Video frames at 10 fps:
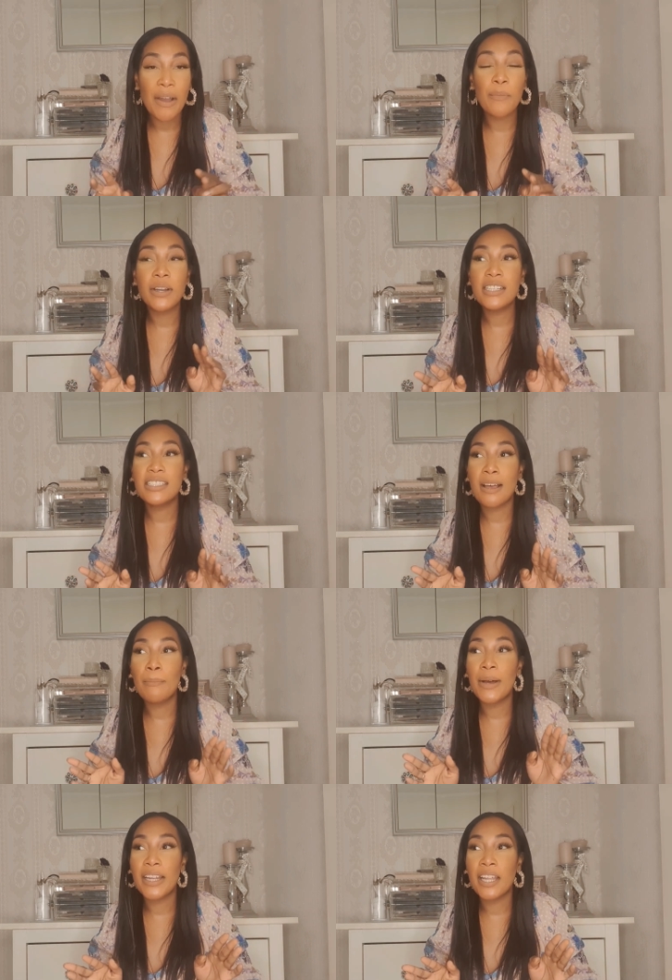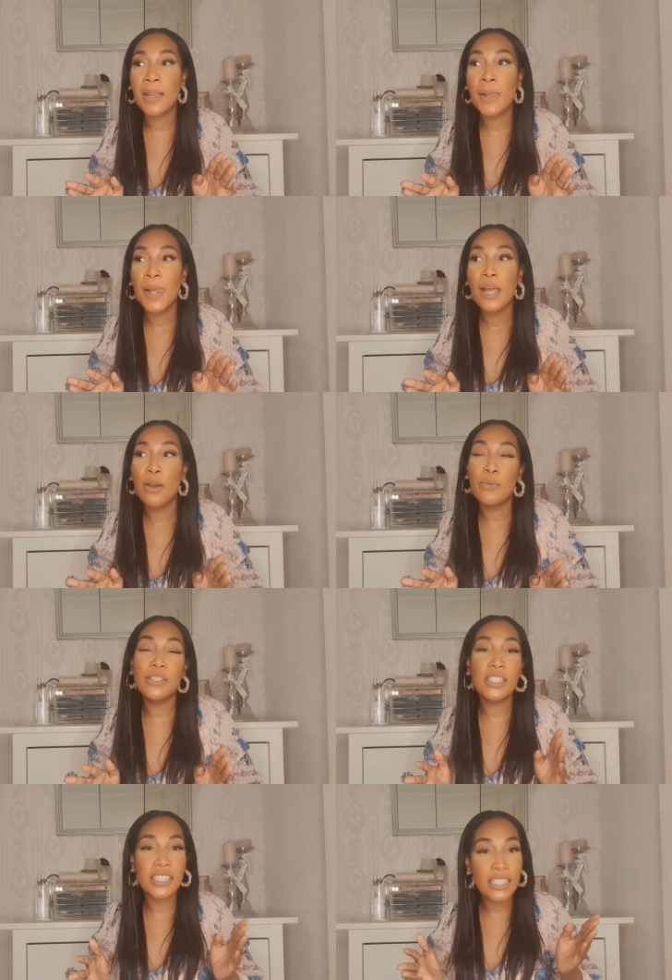I wanted somebody who would
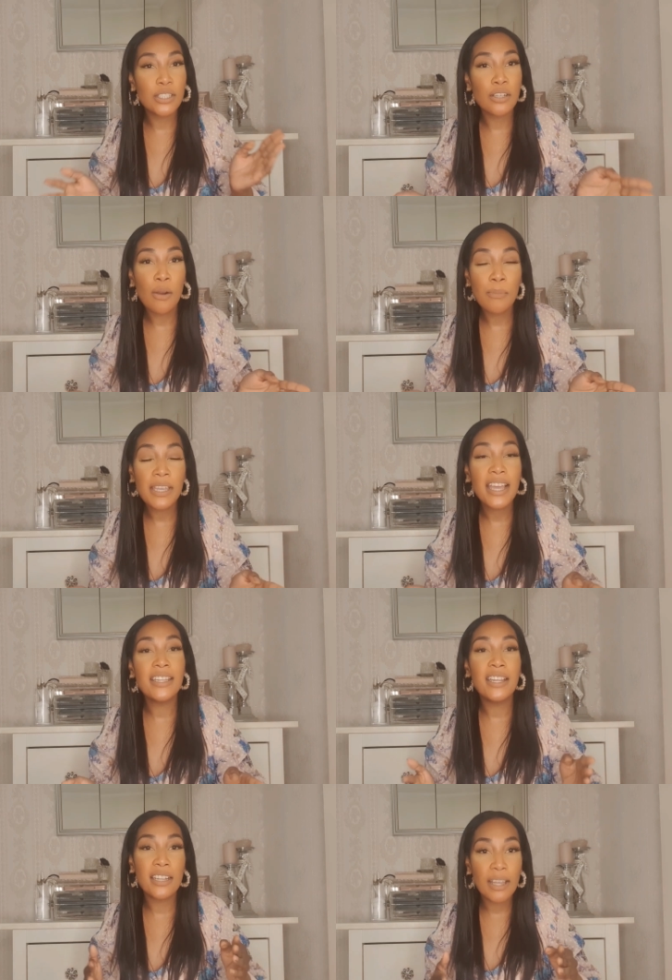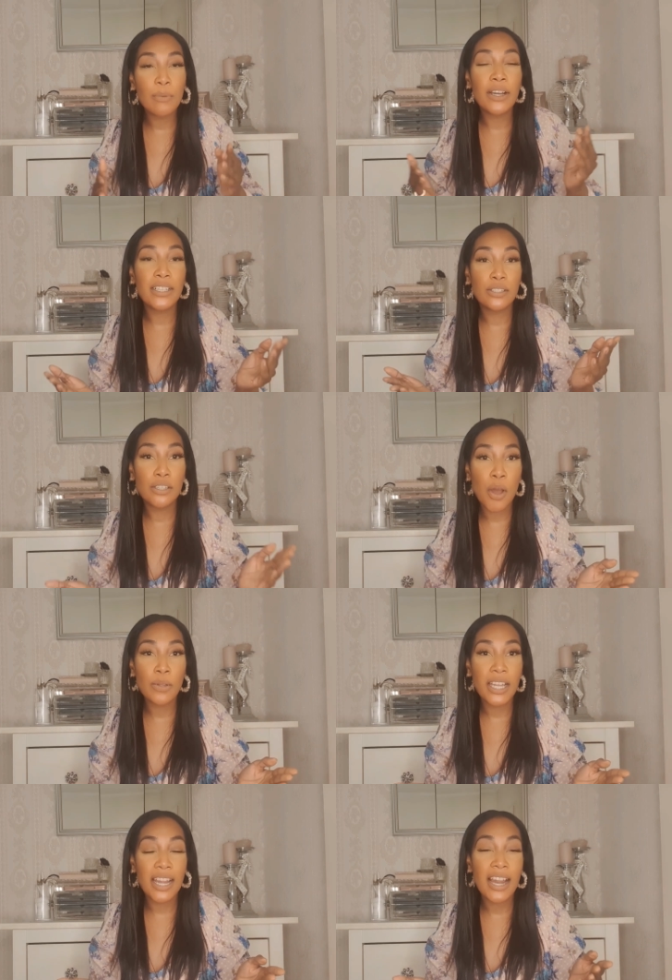just get to know me, and then they would get to
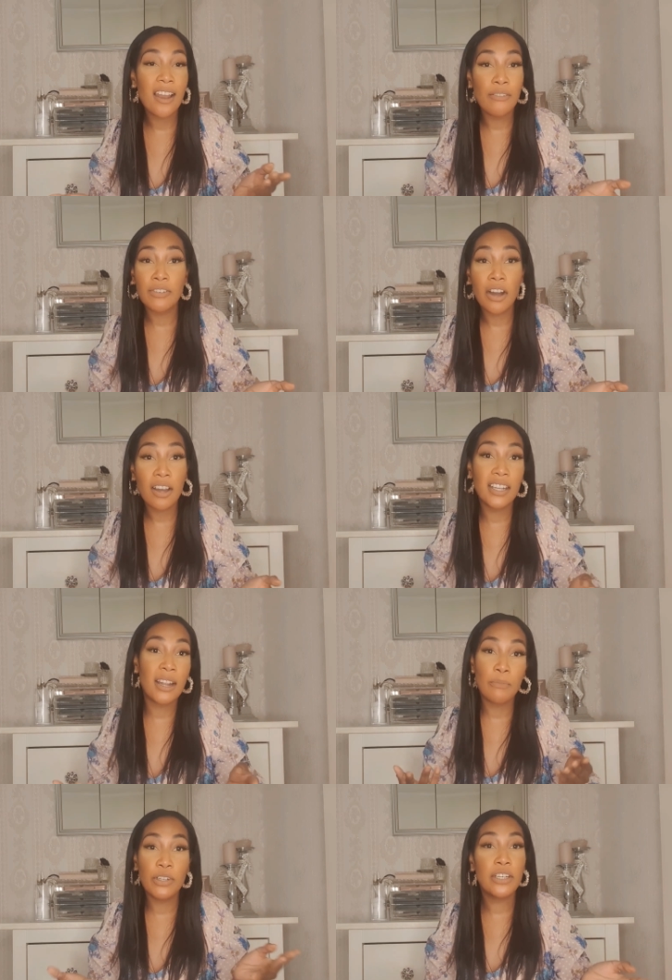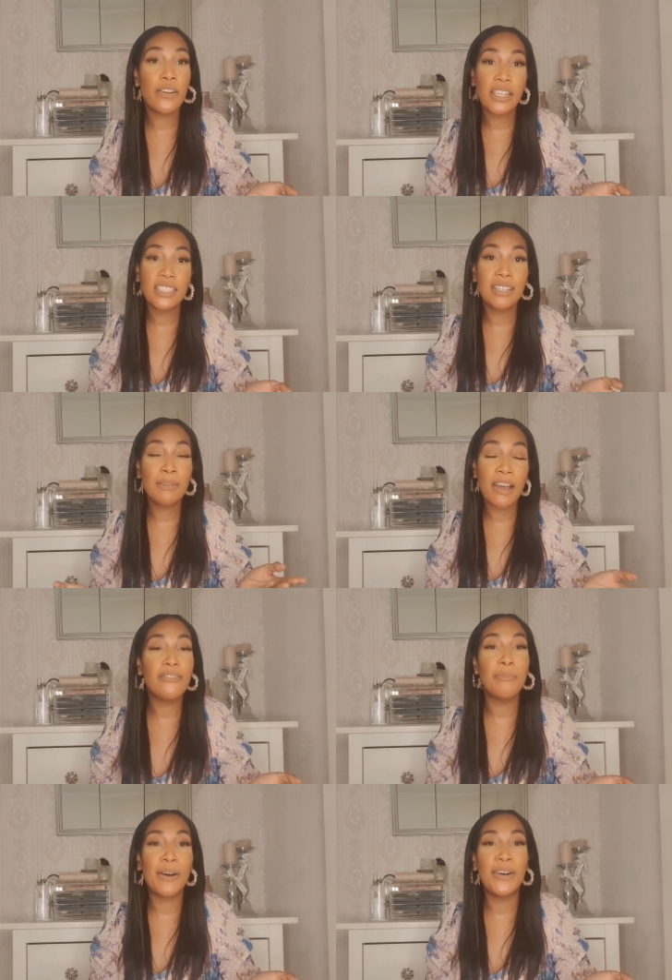know that I love God and I'm really crazy in
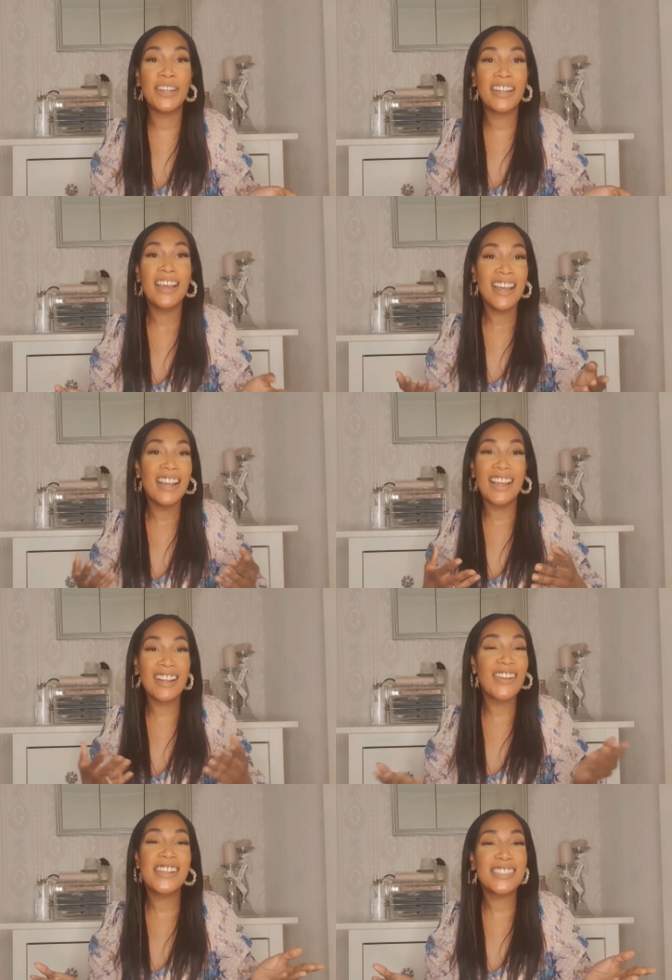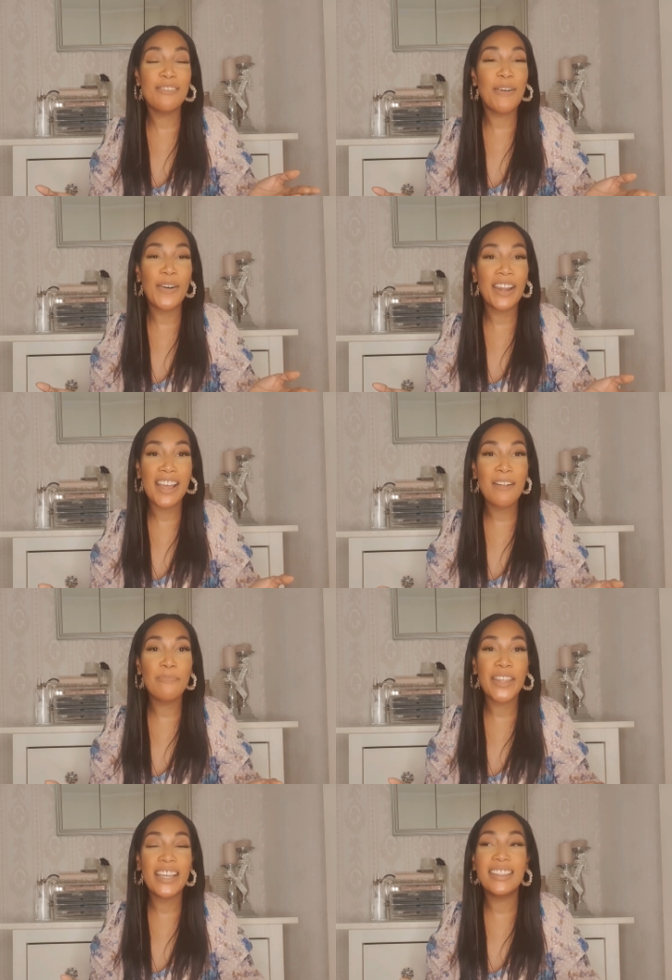love about it, like crazy about
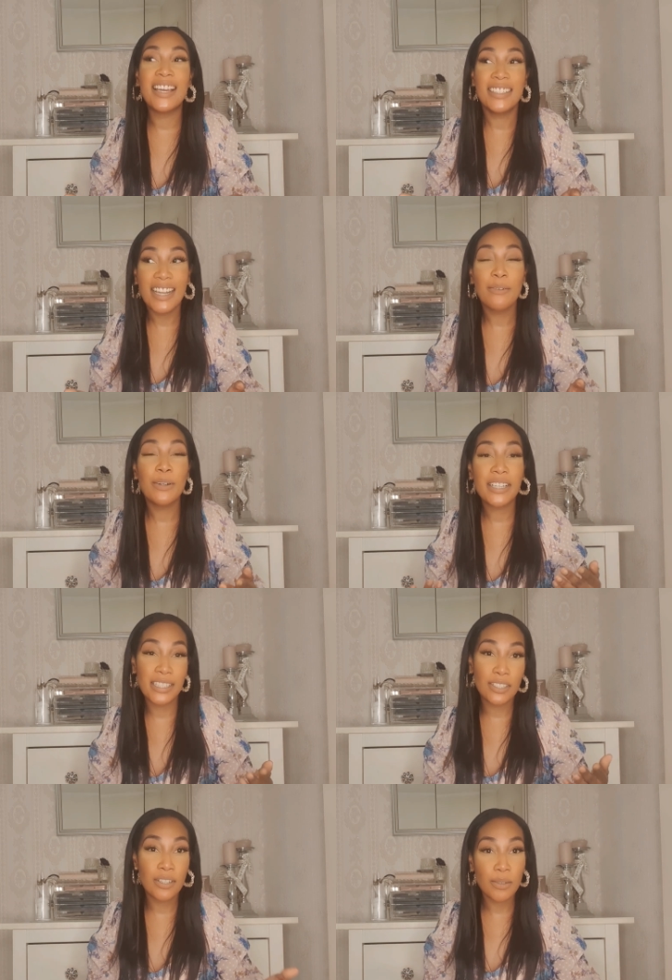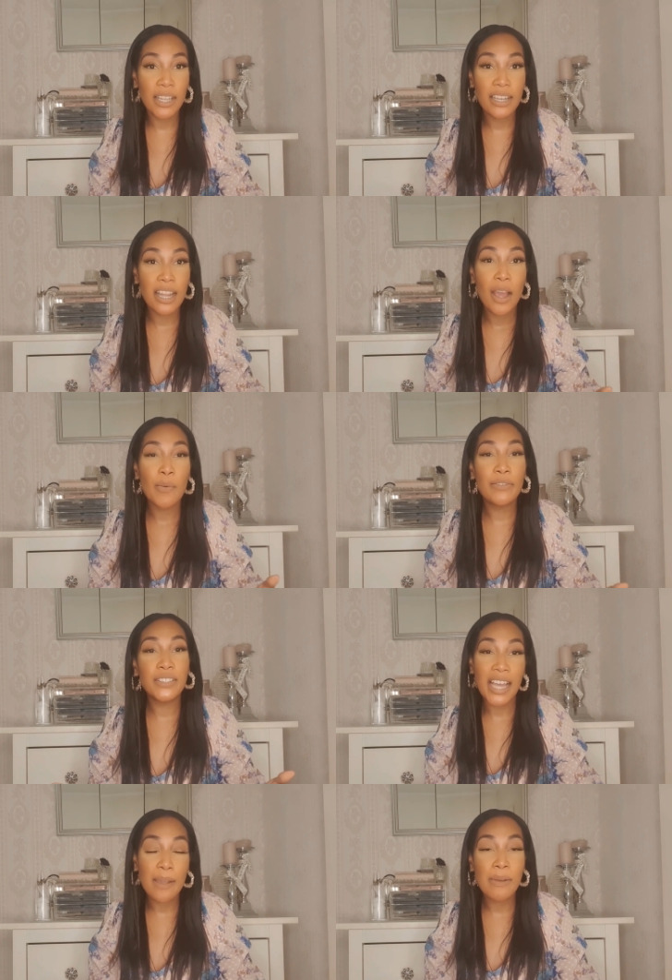him, and that they would get to know that with
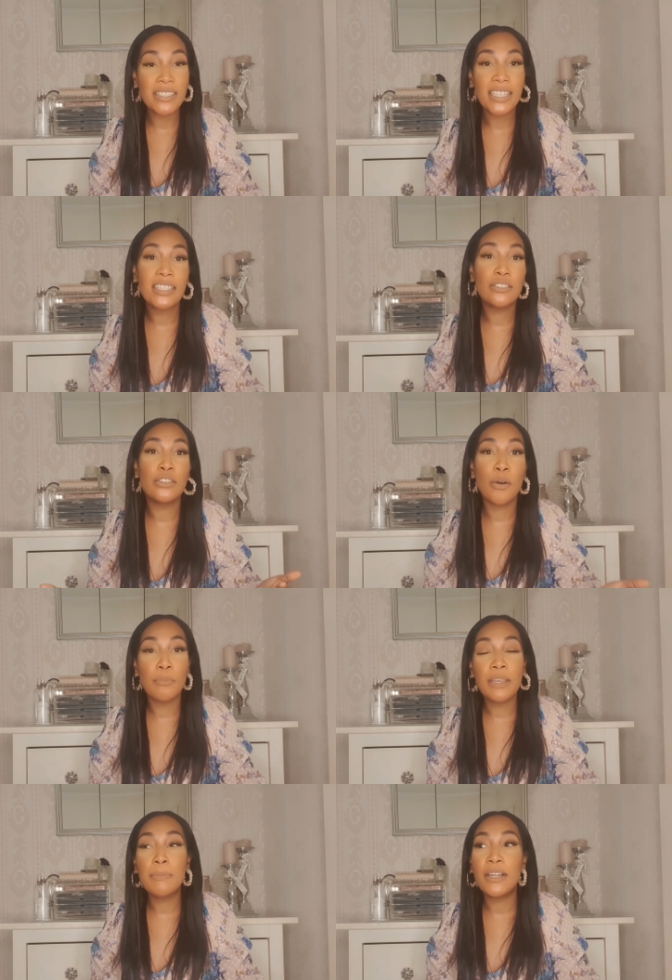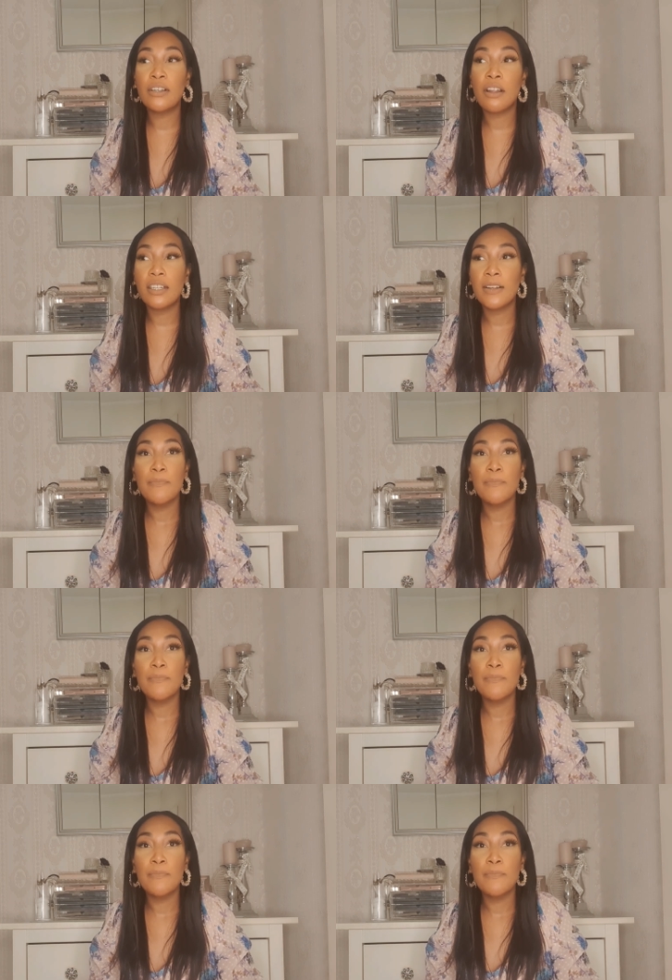time as they get to know me, but not,